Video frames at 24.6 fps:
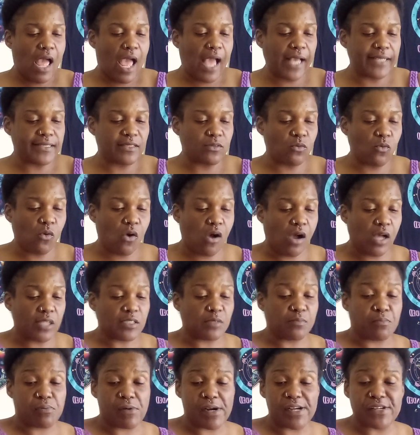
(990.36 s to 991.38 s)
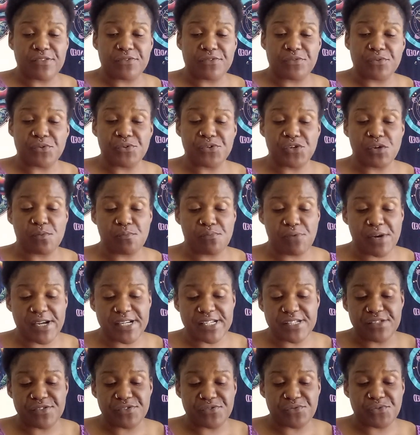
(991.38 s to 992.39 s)
Ace of Wands, breakthrough. You're
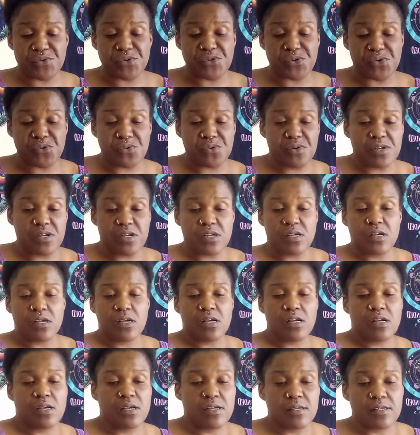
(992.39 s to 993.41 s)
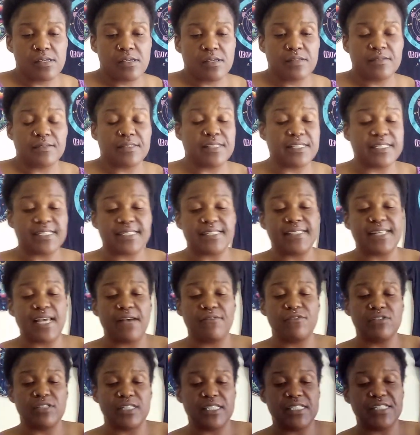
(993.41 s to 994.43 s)
breaking through this
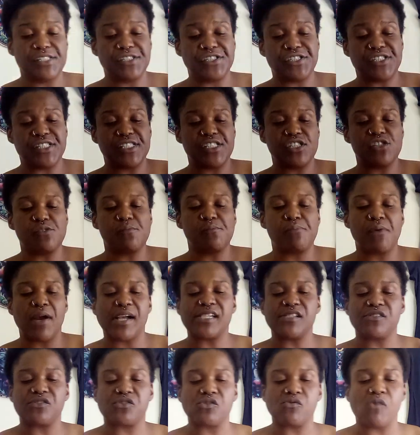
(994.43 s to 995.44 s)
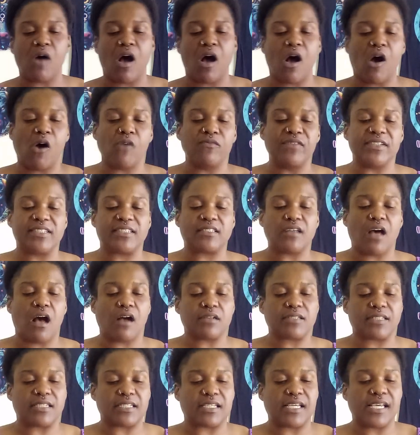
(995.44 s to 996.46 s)
devil energy. You're breaking through all this
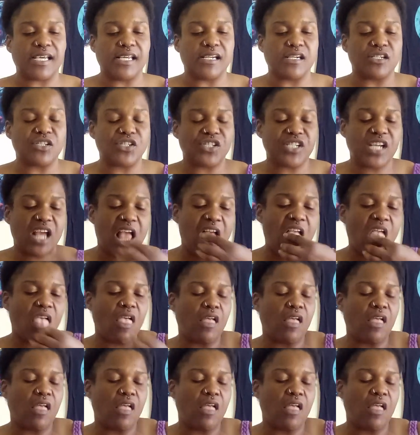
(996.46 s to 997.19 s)
toxic energy.